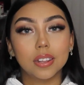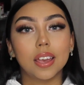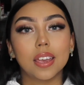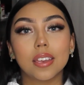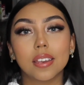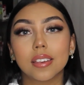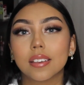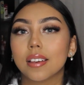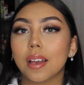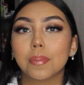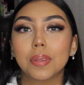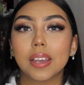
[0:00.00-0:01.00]
Like
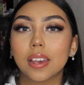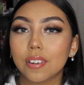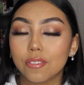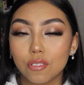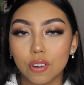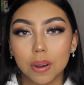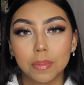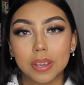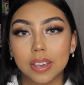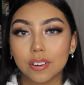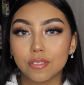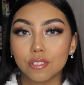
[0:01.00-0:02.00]
I'm like at a 4. I'm
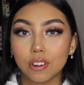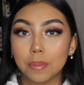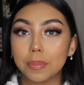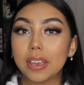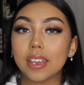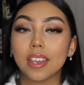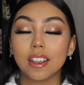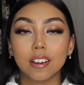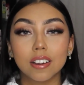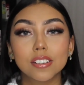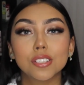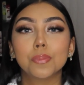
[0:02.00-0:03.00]
like it
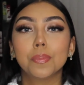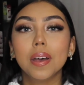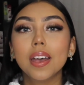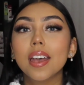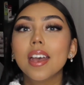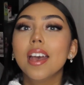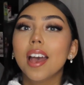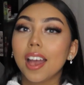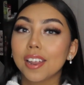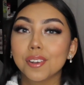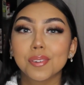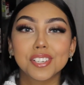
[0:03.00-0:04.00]
hurts, but
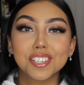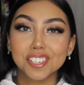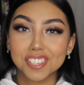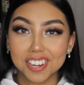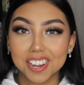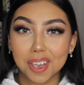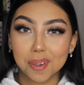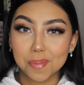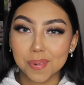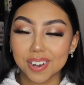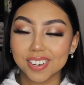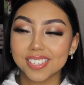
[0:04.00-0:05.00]
I know it's just gonna get
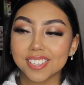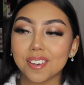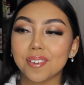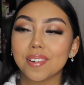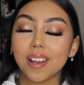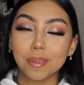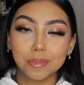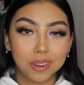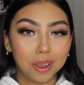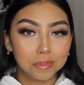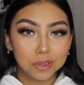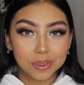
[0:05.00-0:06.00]
worse, so
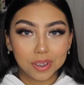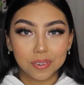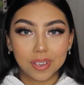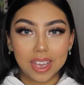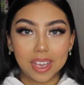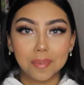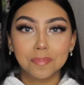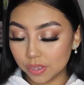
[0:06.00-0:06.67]
I'm doing okay.